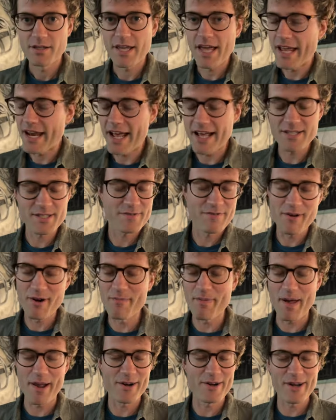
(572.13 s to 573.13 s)
Can't ask for
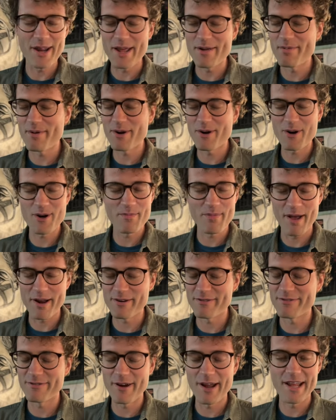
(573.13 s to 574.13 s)
a better neighbor or a
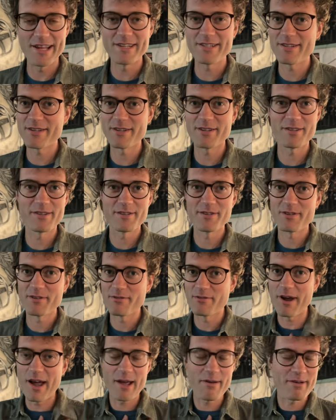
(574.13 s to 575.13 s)
better friend.
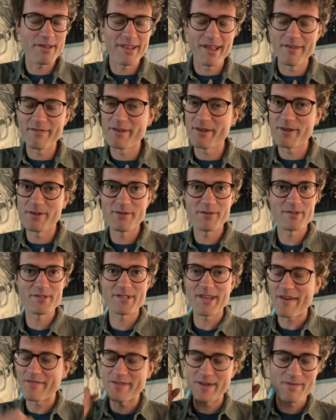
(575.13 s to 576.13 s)
Ray, we love you.
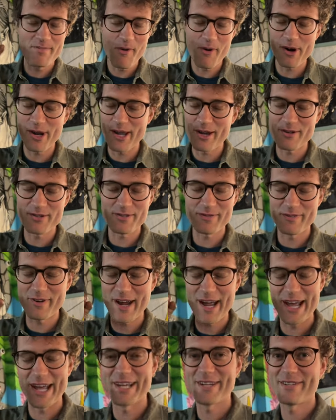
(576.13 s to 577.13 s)
70 more years of
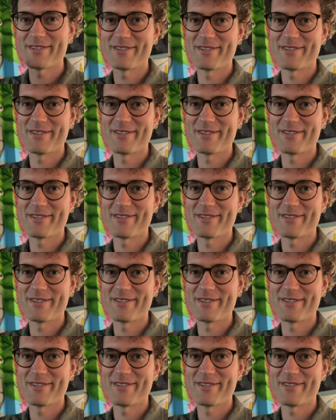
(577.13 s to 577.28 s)
Ray